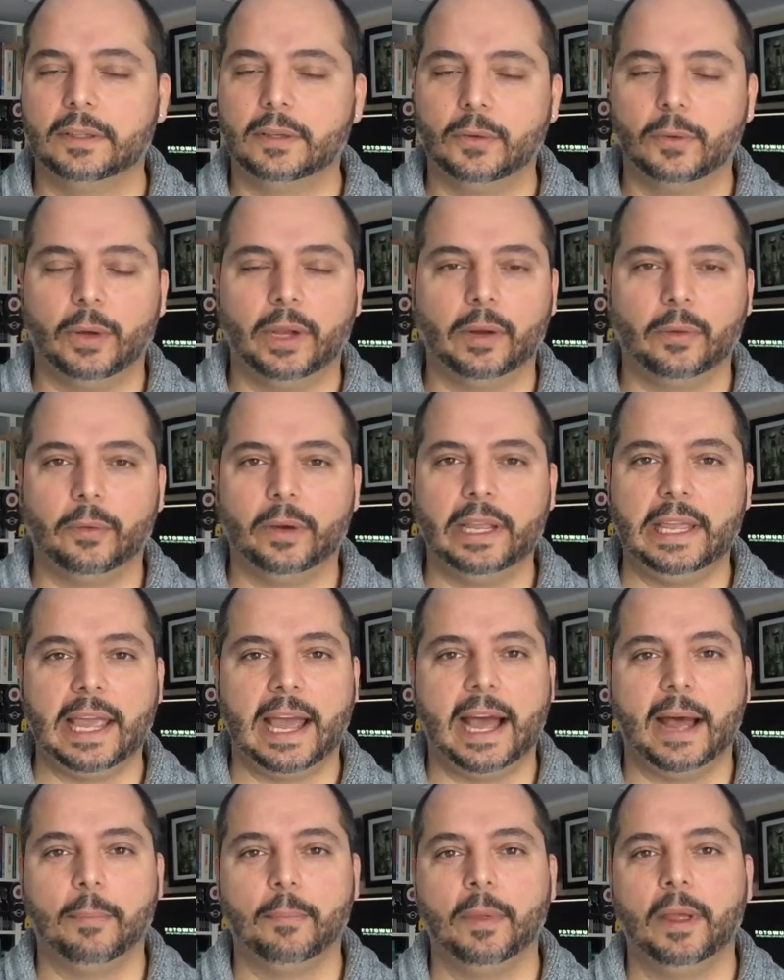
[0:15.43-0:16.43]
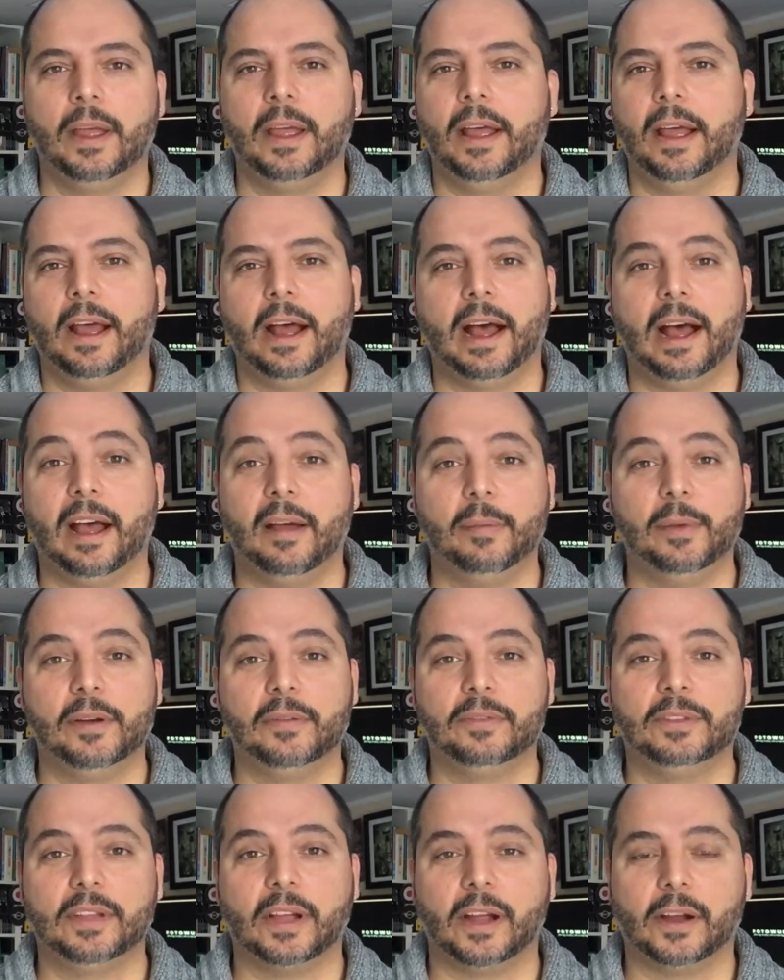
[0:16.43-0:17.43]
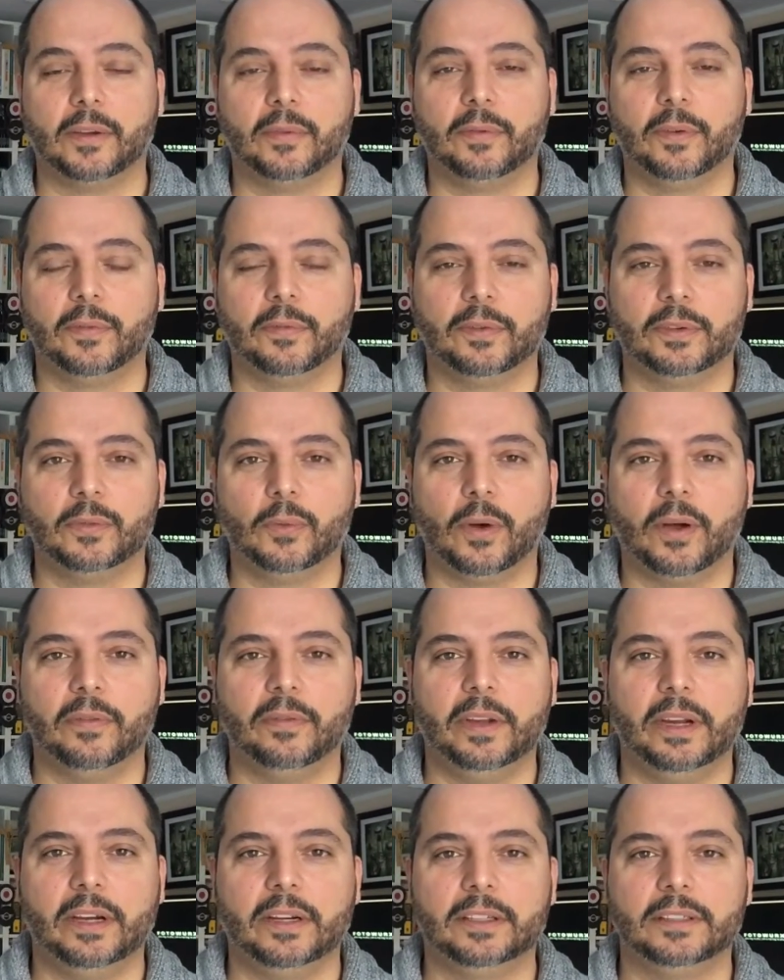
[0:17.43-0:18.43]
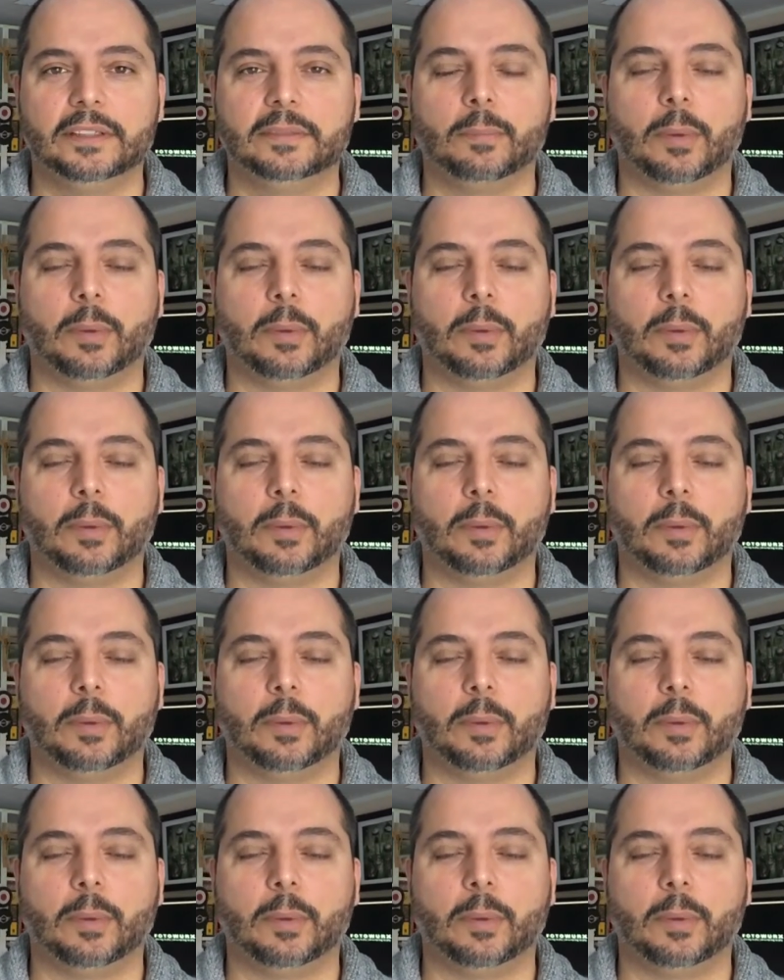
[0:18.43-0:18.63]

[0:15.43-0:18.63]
Quick recap, I've been a photographer for 12 years,